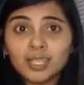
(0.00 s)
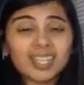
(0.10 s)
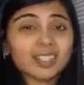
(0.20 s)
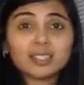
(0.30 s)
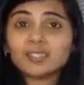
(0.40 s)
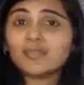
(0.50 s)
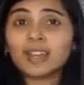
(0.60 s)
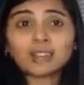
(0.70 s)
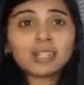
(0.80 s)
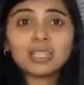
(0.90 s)
because it's
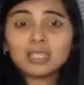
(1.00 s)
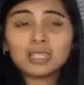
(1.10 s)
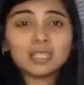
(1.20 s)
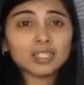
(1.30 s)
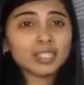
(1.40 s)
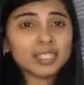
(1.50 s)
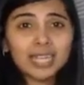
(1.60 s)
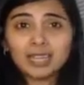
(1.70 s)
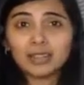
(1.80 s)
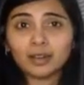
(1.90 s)
very easy to just
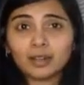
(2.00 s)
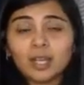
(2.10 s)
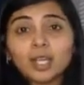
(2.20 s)
stay there.